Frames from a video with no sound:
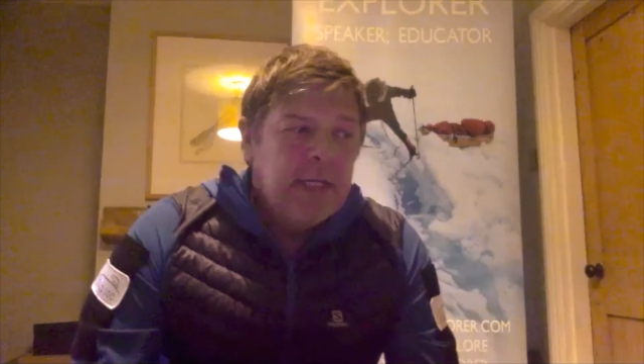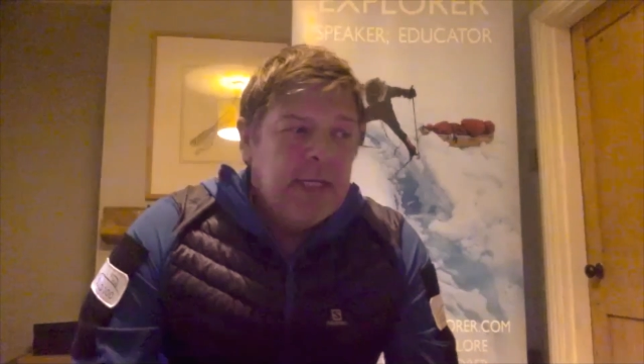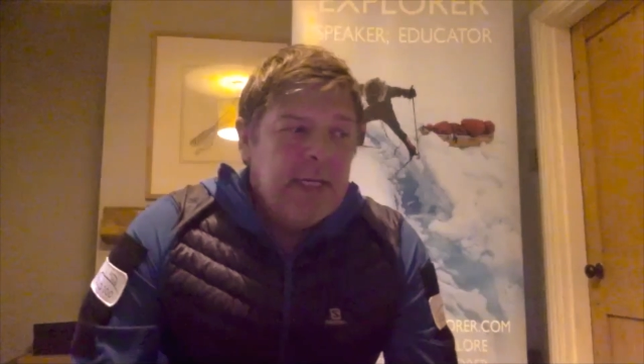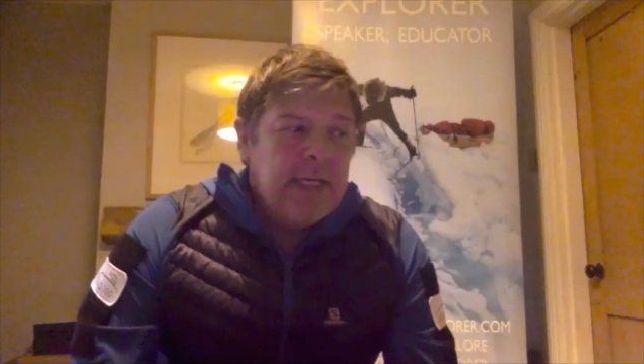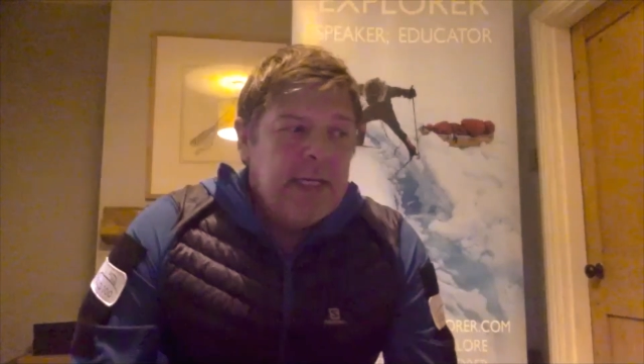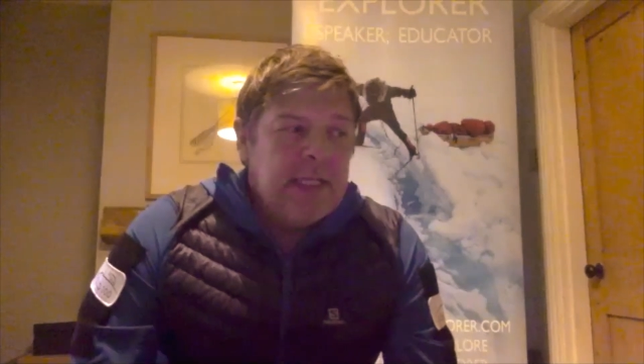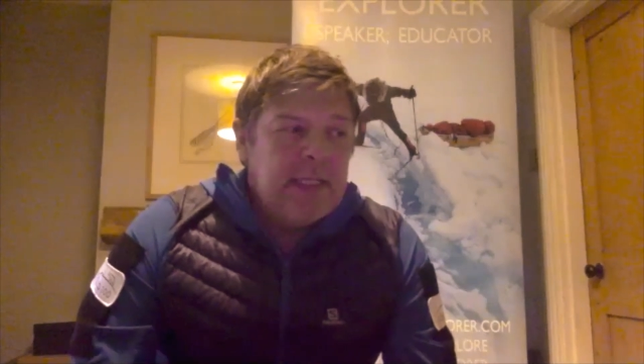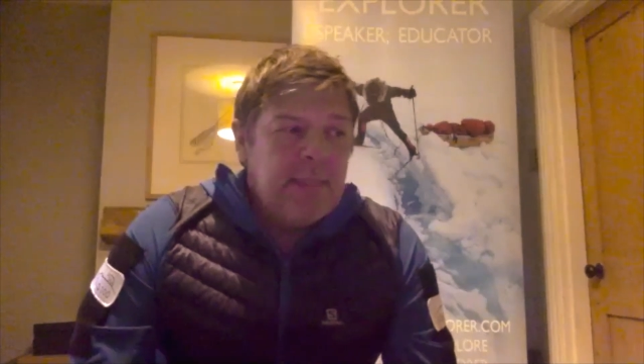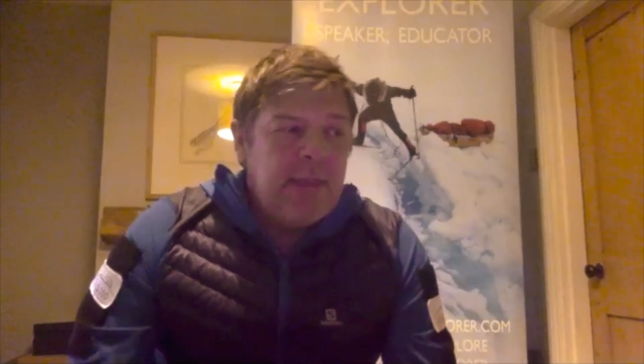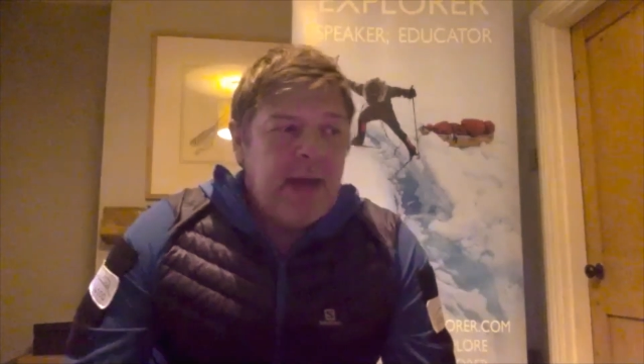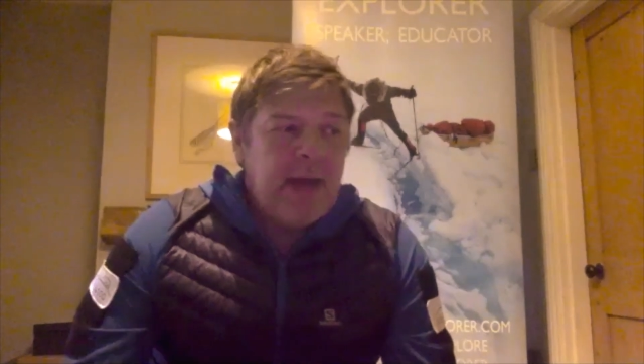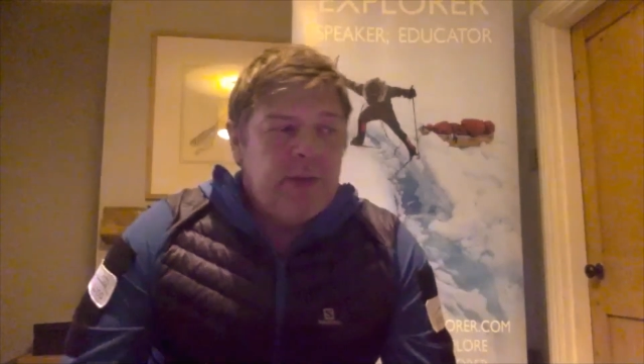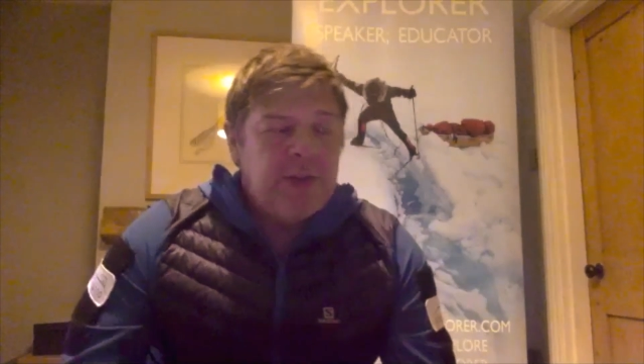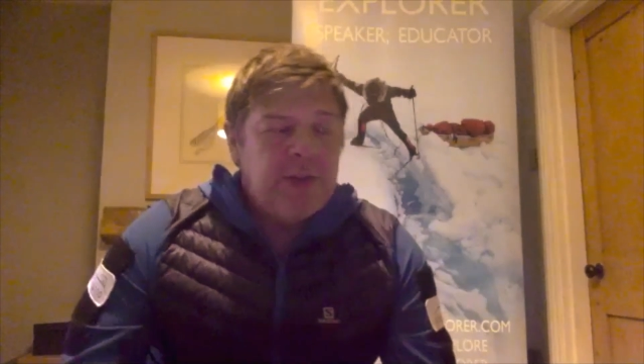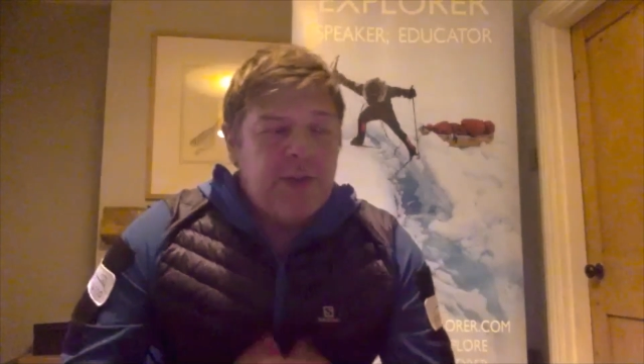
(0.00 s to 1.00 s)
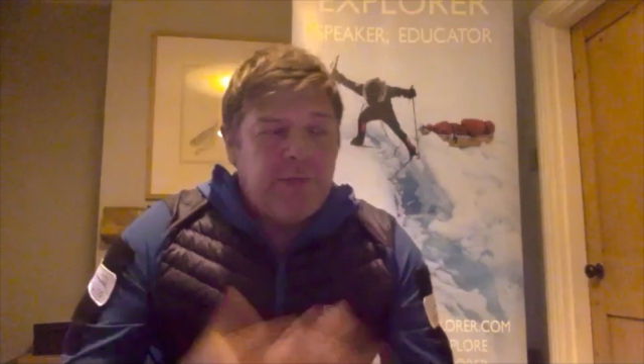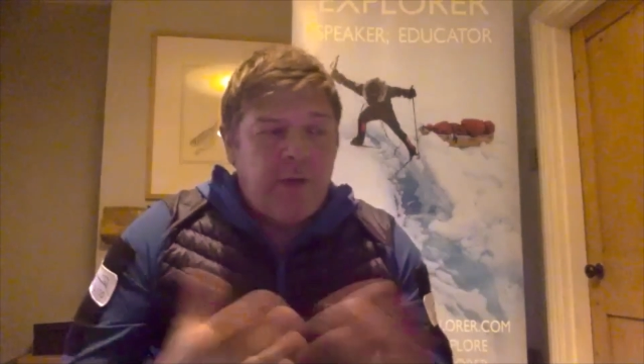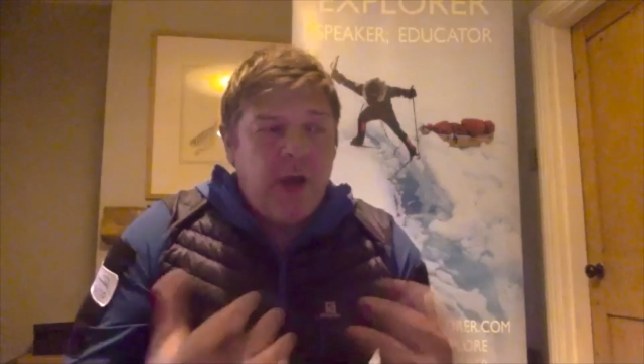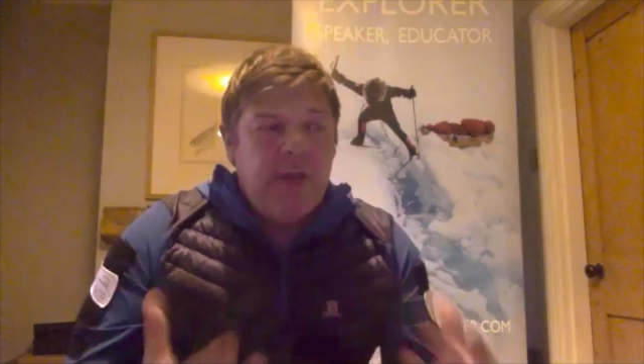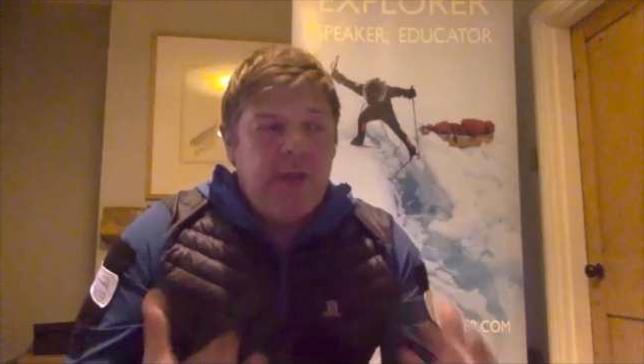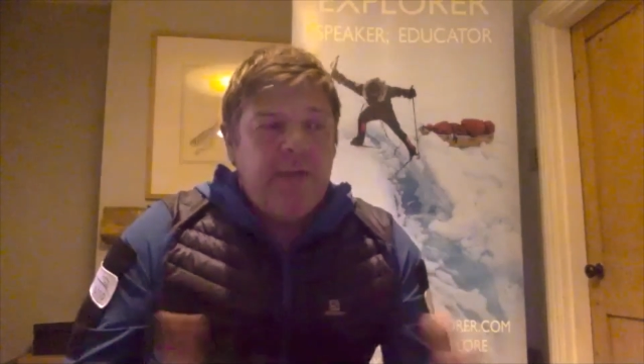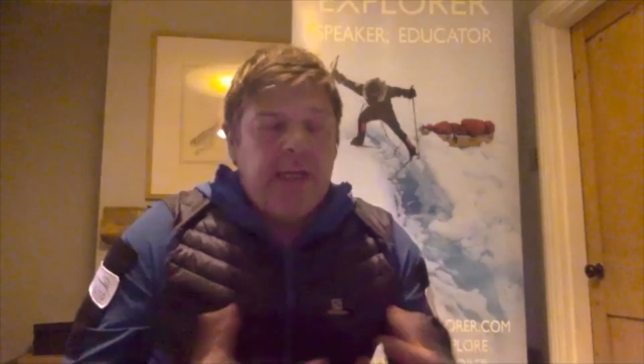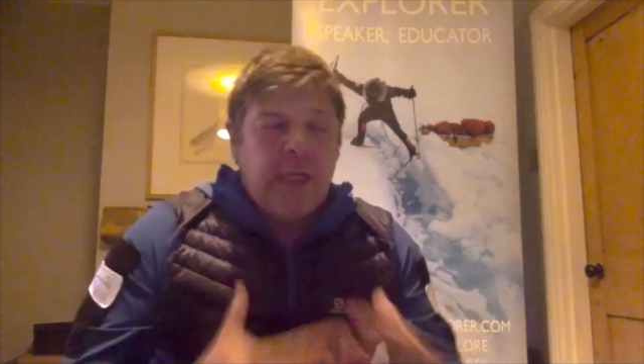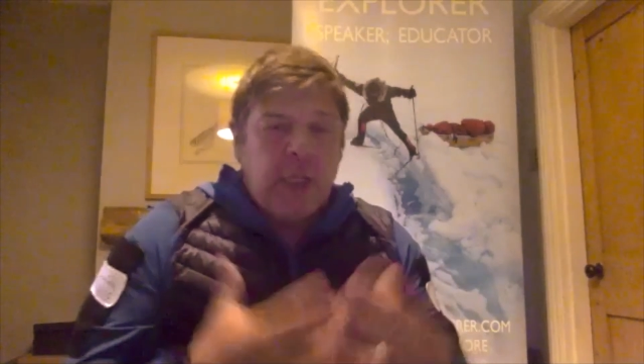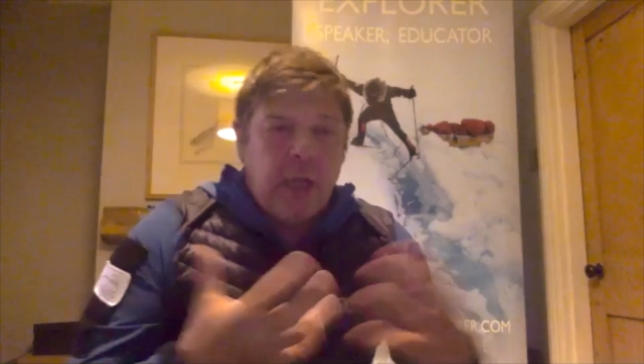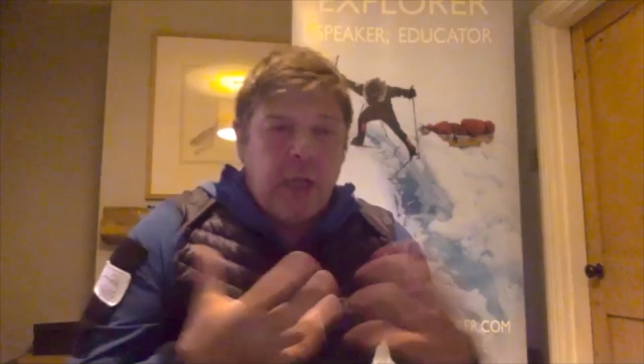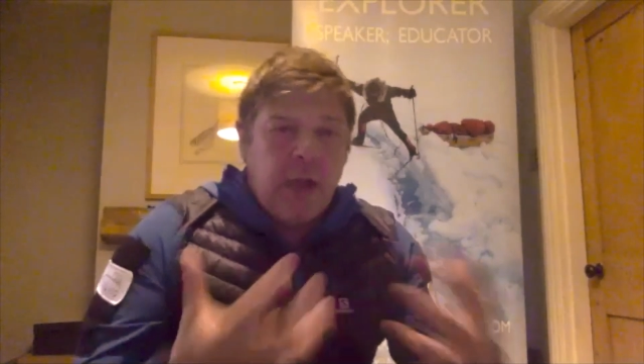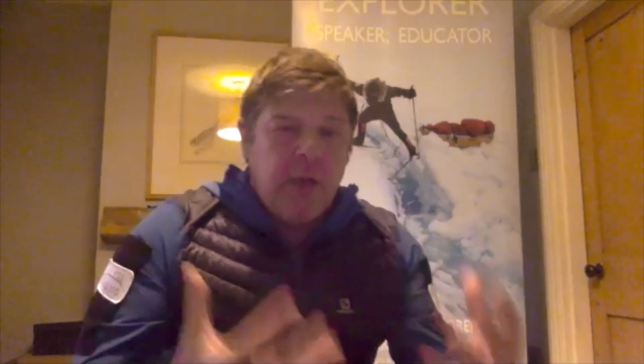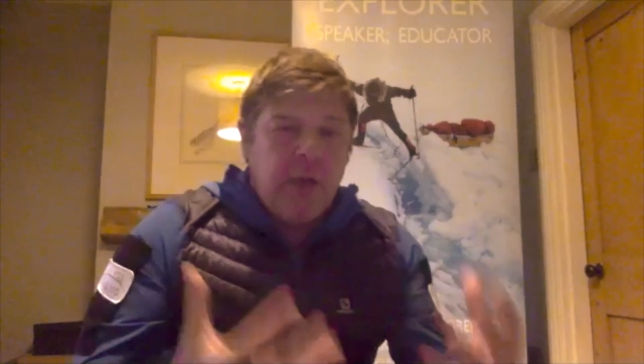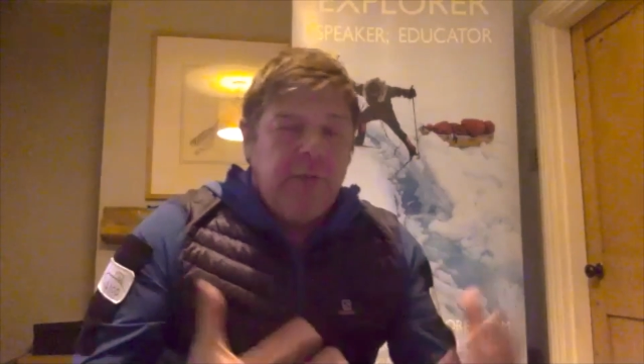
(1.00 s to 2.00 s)
it's about surviving
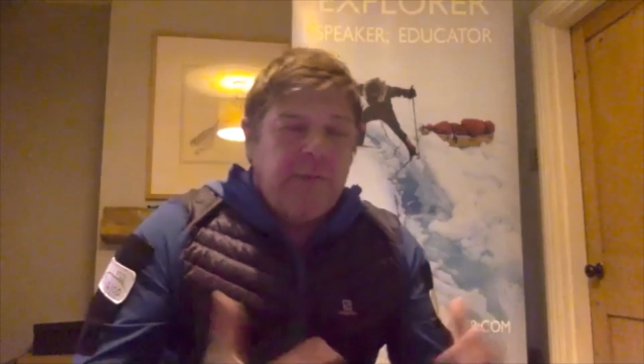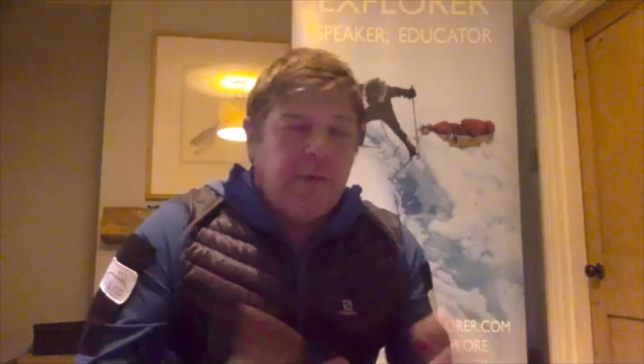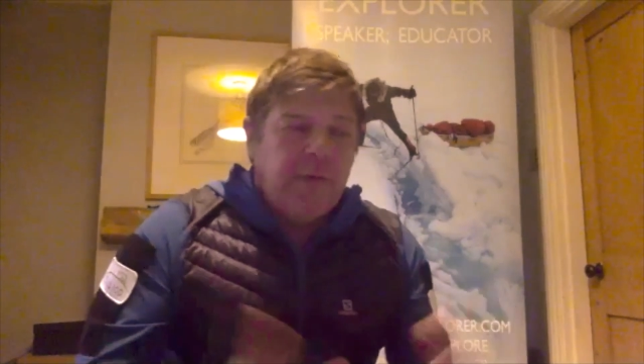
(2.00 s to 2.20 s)
alone for